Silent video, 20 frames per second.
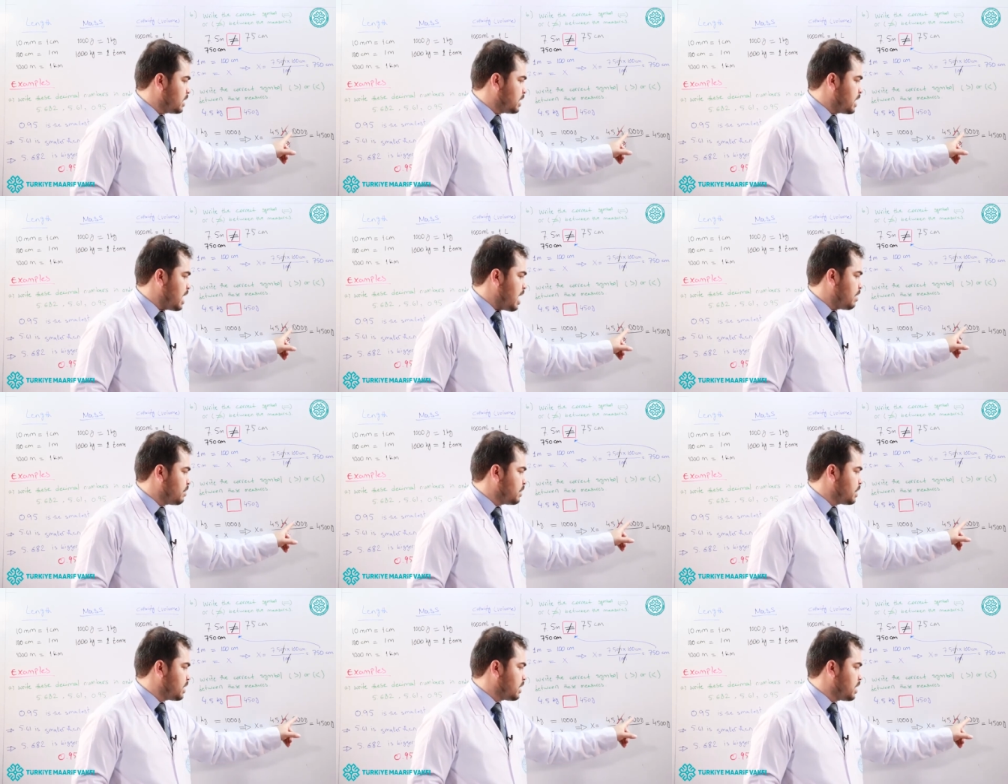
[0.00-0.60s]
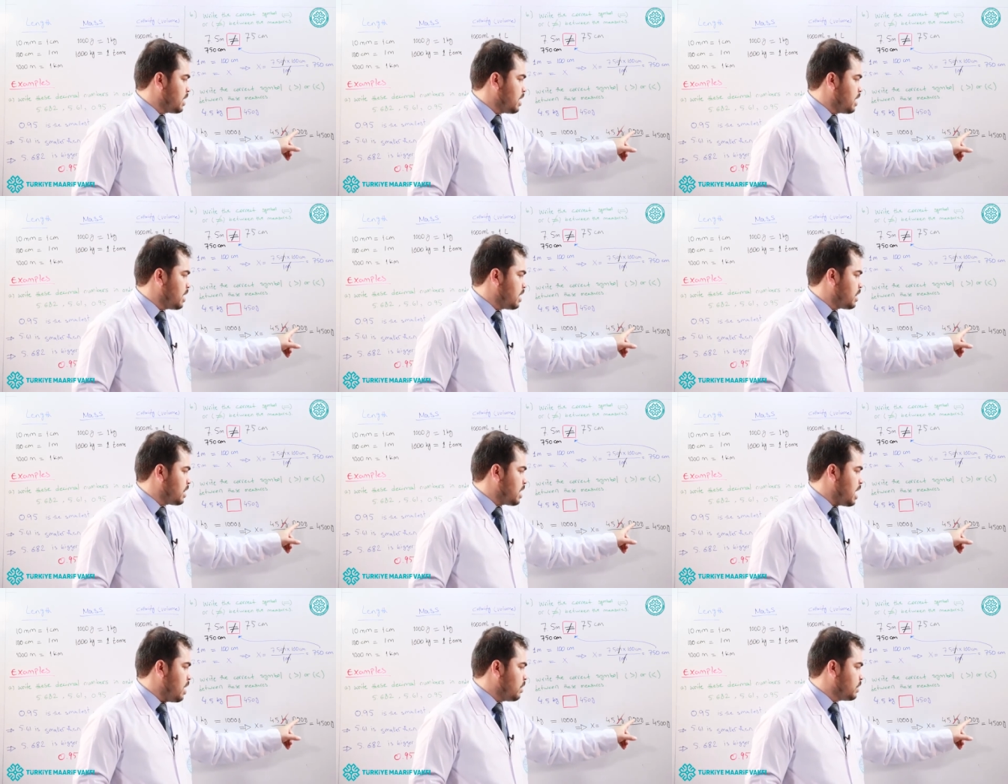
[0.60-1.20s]
times
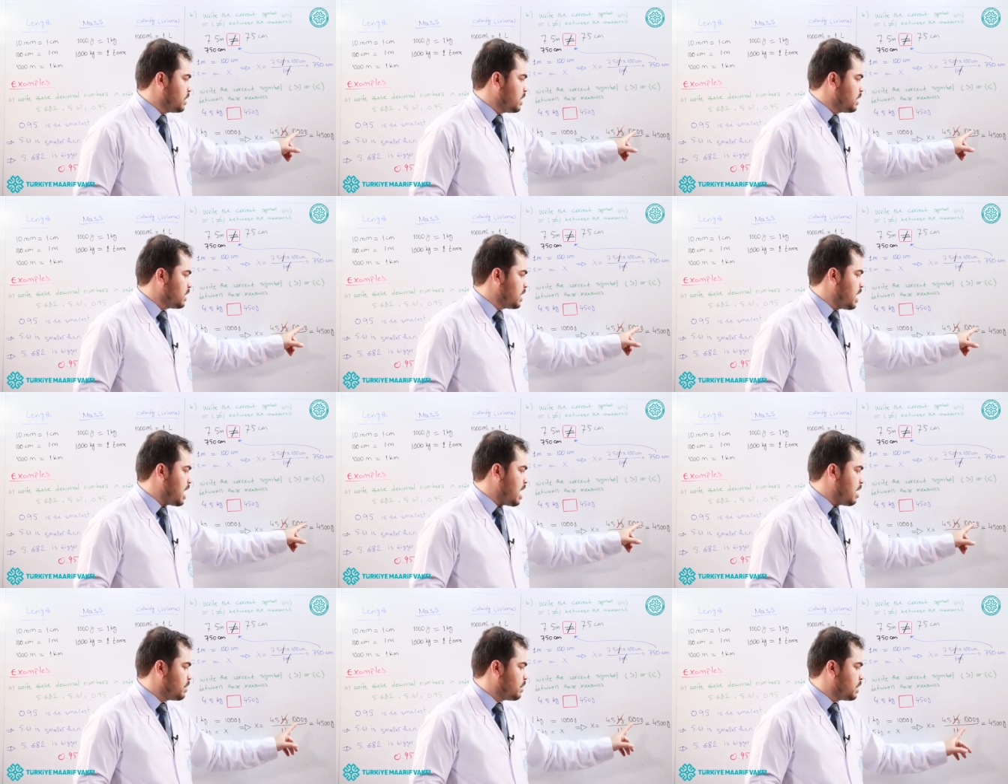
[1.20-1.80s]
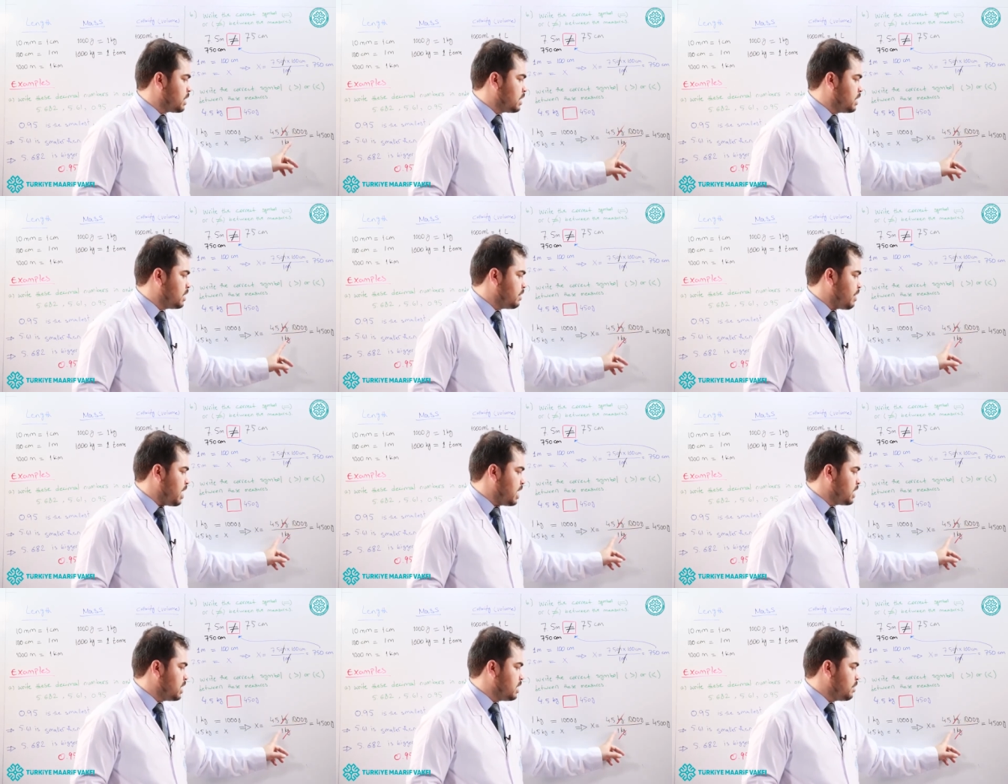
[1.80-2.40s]
1000 grams
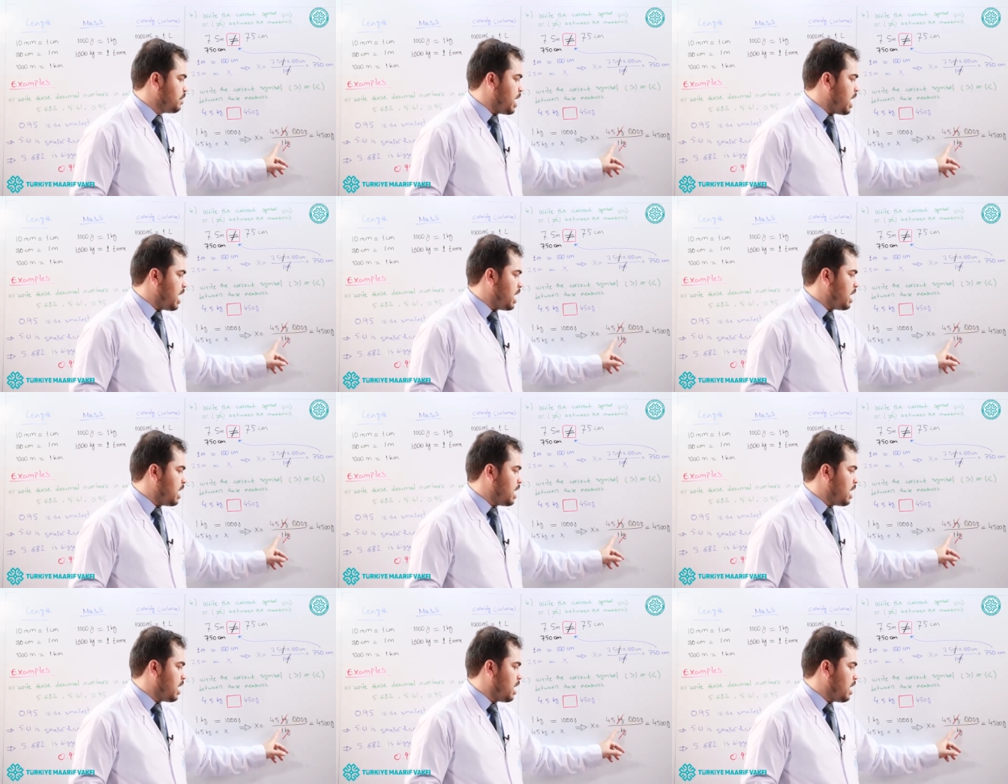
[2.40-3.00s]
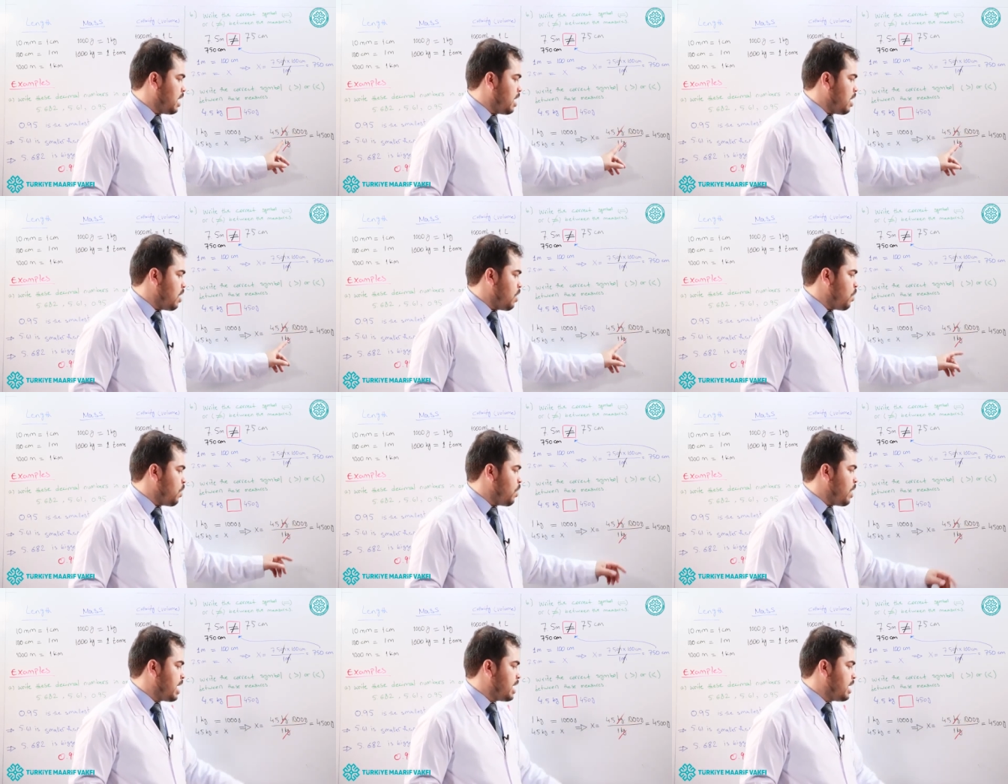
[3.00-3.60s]
divided by
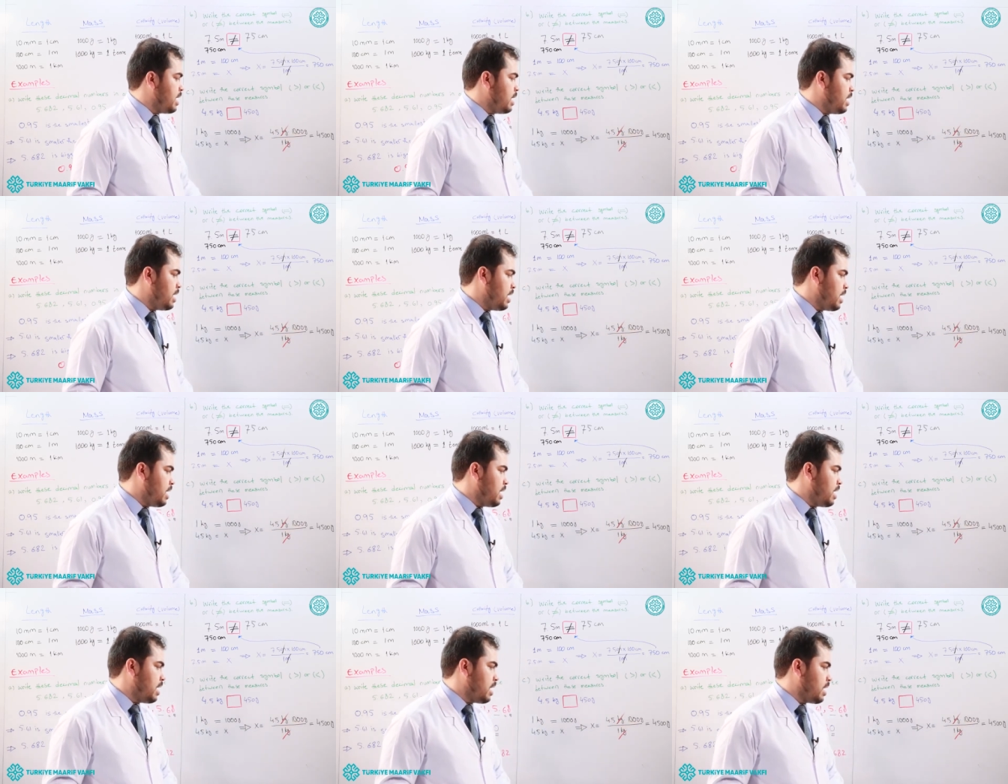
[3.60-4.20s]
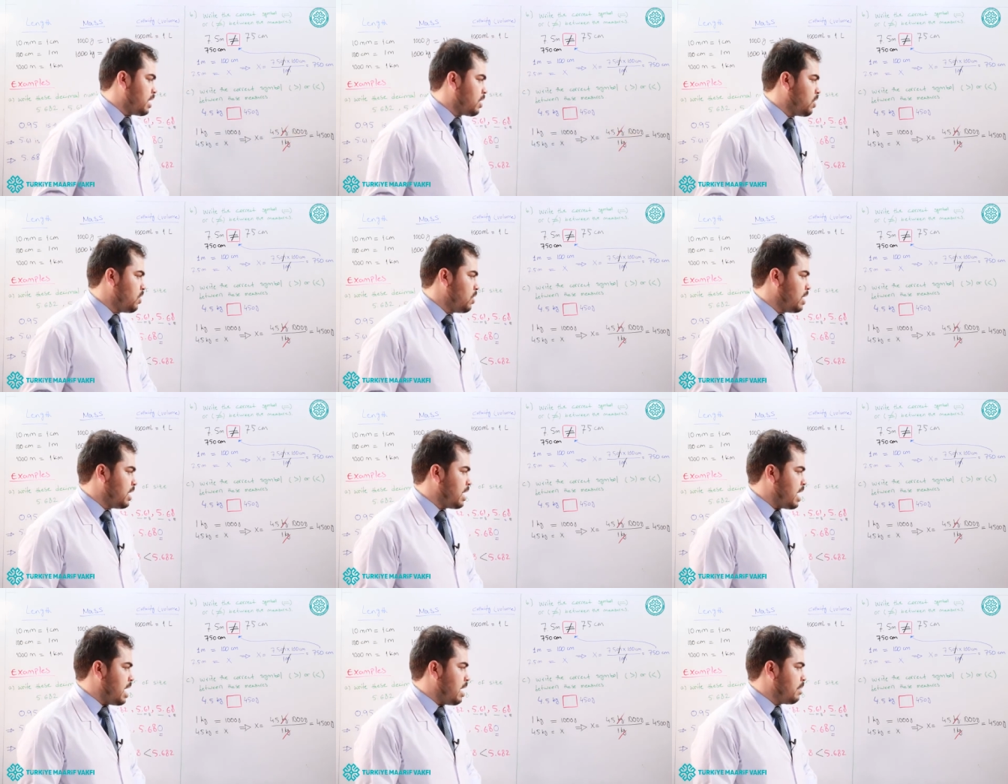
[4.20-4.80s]
1
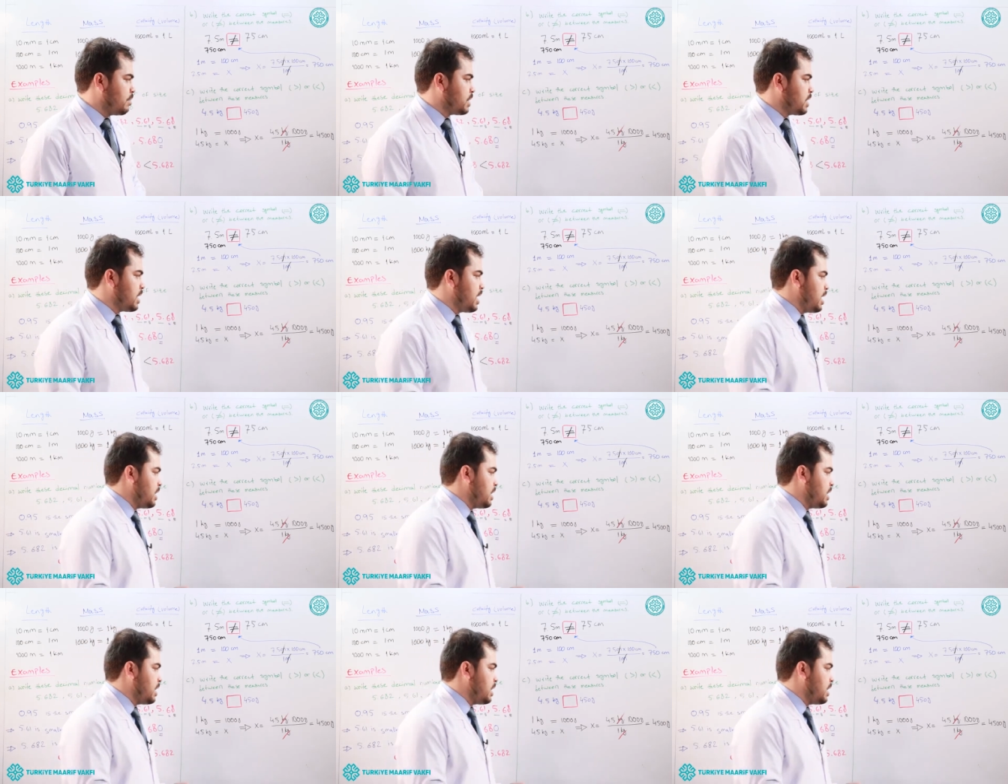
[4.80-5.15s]
kilograms.